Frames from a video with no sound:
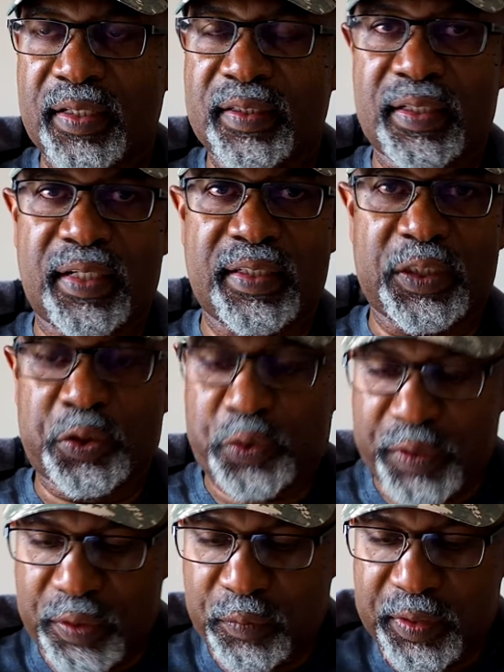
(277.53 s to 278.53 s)
The
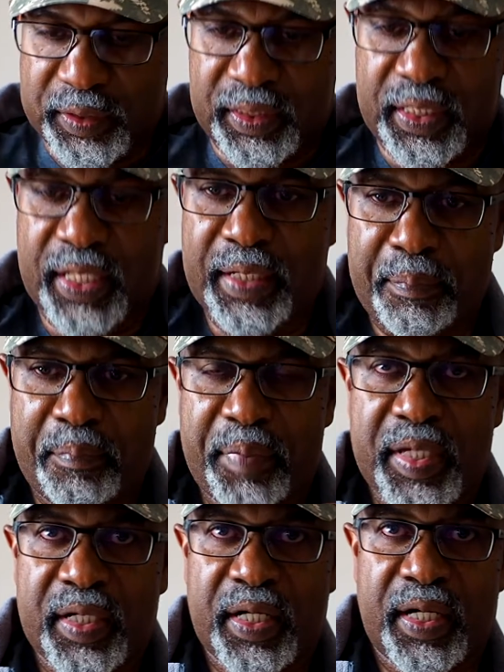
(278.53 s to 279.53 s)
tree it had a
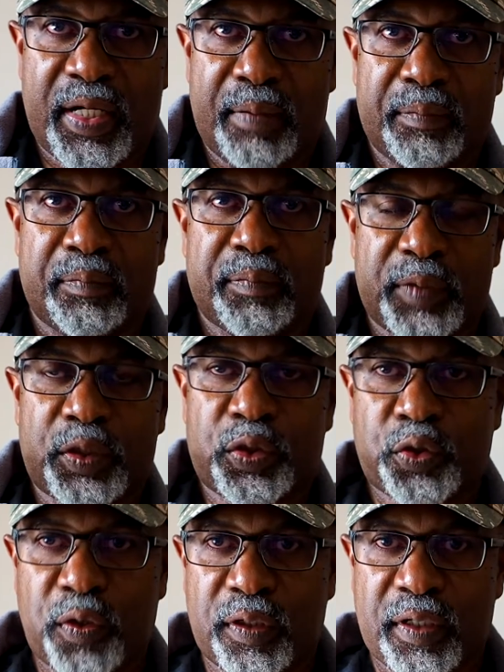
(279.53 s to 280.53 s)
big, the
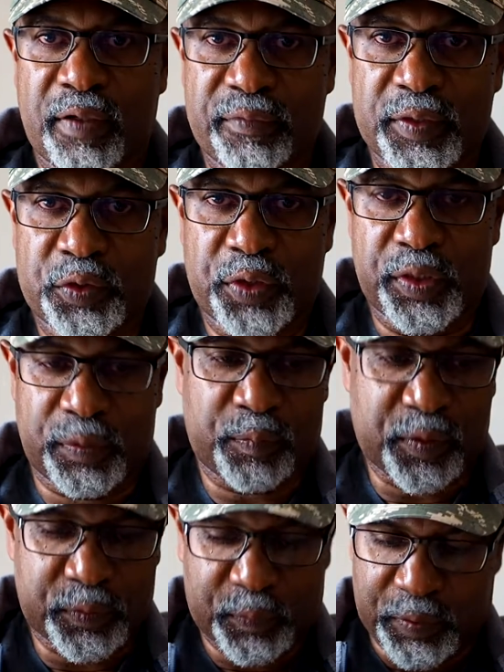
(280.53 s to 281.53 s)
trunk of the tree
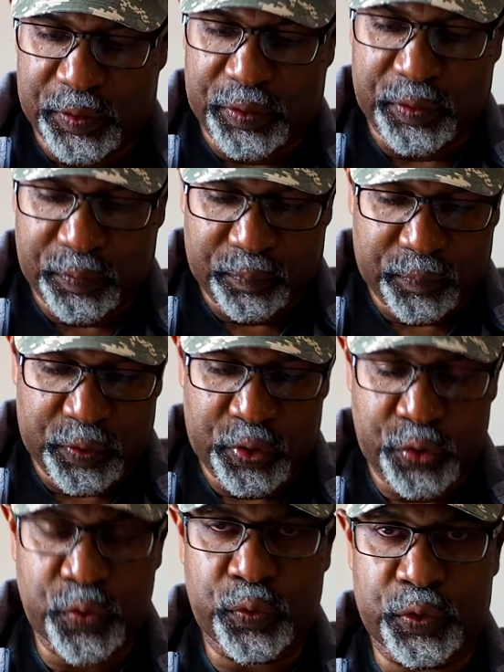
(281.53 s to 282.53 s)
was
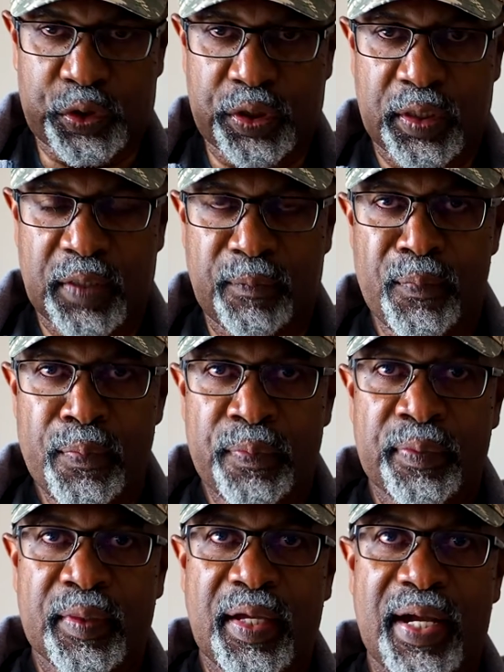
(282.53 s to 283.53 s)
huge.
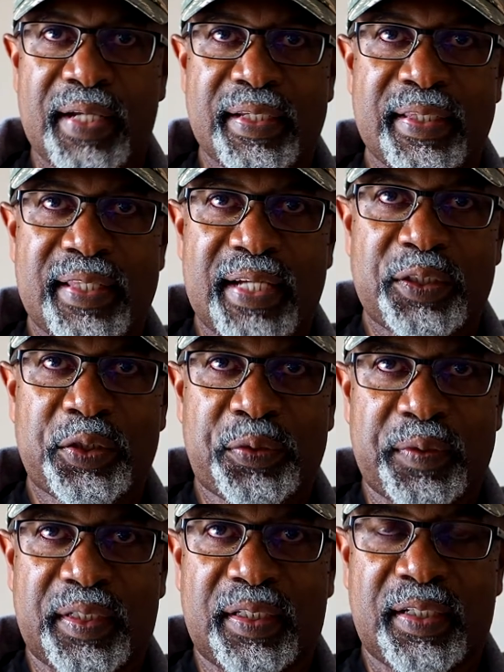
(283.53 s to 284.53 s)
And in that
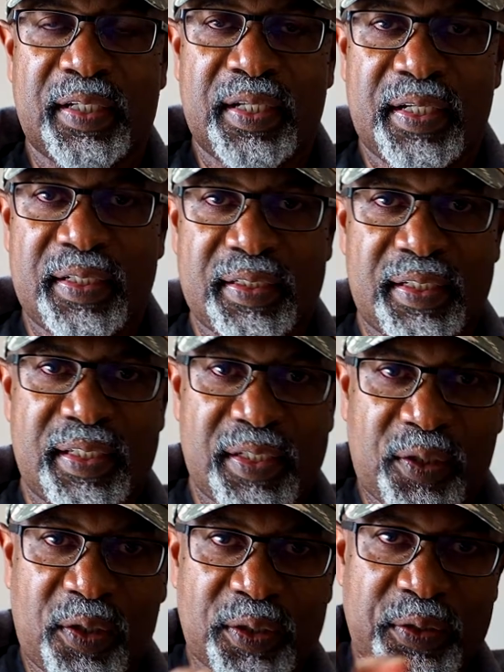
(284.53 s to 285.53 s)
tree, he
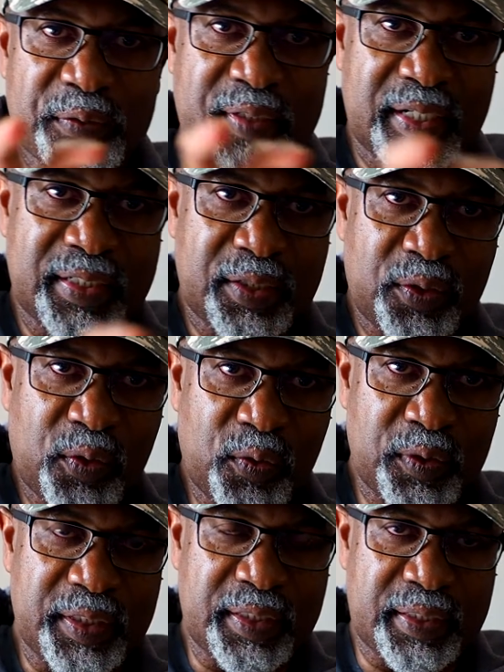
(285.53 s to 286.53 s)
cut out a little
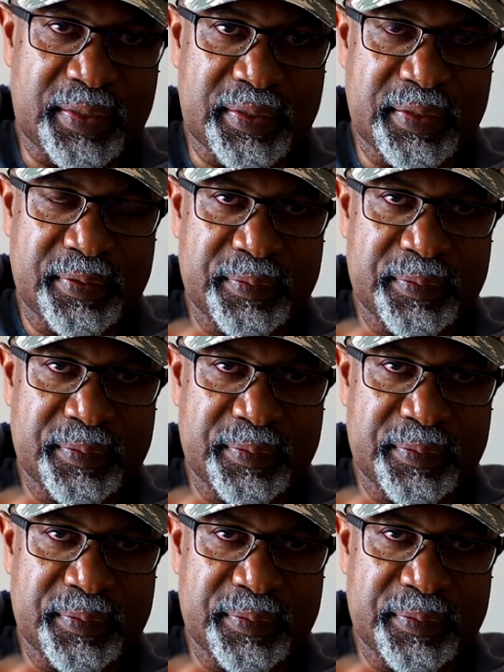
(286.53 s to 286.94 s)
hole in it,